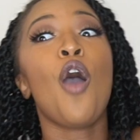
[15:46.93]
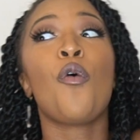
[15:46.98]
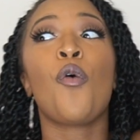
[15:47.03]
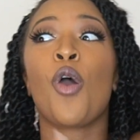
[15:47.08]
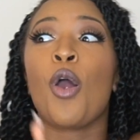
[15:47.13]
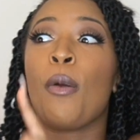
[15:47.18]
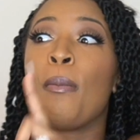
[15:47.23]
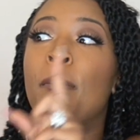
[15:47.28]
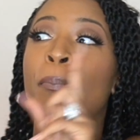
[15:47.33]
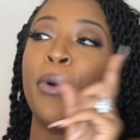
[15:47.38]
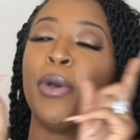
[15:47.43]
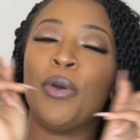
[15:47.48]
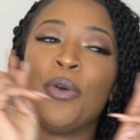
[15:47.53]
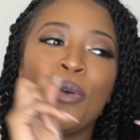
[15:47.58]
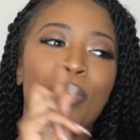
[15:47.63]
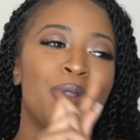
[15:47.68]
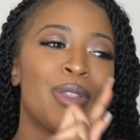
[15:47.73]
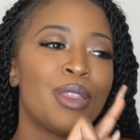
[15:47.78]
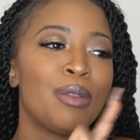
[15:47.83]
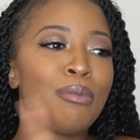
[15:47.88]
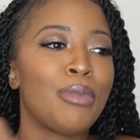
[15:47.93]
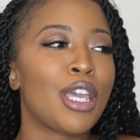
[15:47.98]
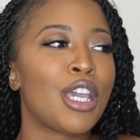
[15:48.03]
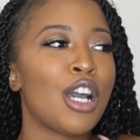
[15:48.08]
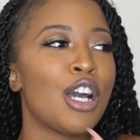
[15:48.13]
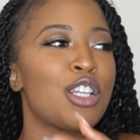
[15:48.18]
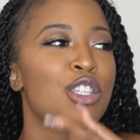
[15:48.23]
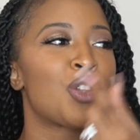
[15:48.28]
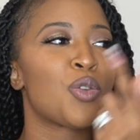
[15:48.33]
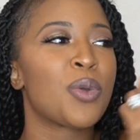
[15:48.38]
our booth
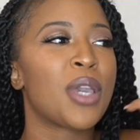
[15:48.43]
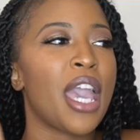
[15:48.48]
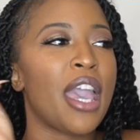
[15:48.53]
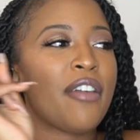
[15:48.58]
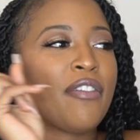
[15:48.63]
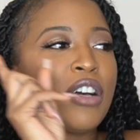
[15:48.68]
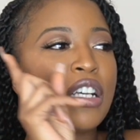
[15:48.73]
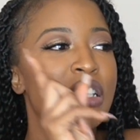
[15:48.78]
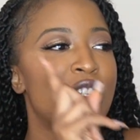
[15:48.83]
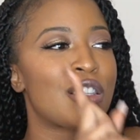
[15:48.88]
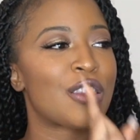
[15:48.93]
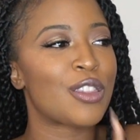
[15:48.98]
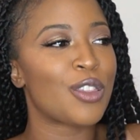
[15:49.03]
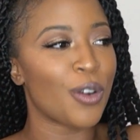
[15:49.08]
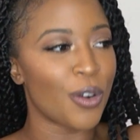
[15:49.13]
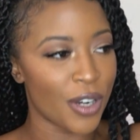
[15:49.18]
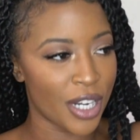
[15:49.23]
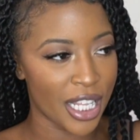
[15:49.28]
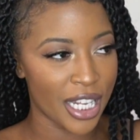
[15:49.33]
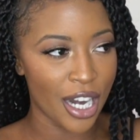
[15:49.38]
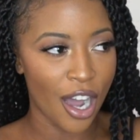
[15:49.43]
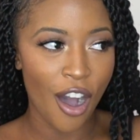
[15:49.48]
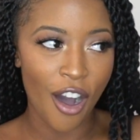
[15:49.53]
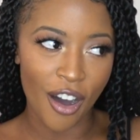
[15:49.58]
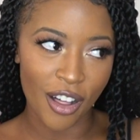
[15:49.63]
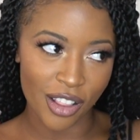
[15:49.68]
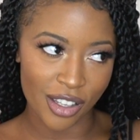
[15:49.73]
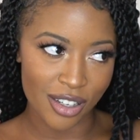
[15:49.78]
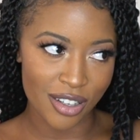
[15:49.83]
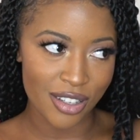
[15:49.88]
because you gave us
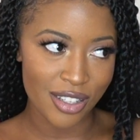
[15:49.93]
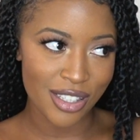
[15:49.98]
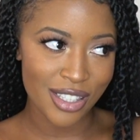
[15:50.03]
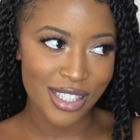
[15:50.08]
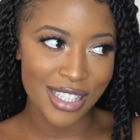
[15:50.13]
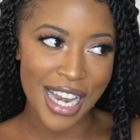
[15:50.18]
$30.